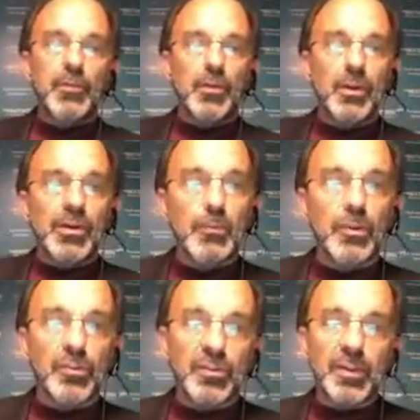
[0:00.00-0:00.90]
for
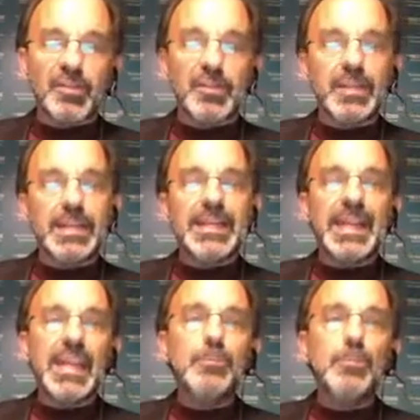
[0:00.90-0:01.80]
number 6 in an
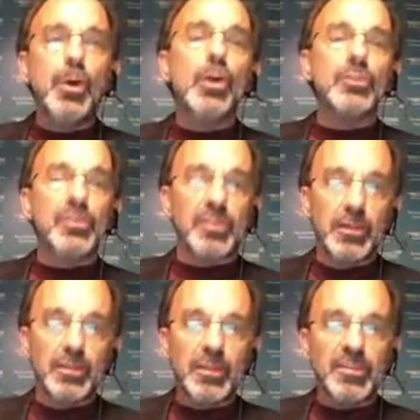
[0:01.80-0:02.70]
8-part
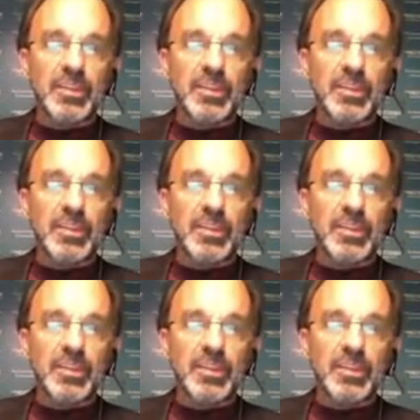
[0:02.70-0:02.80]
series,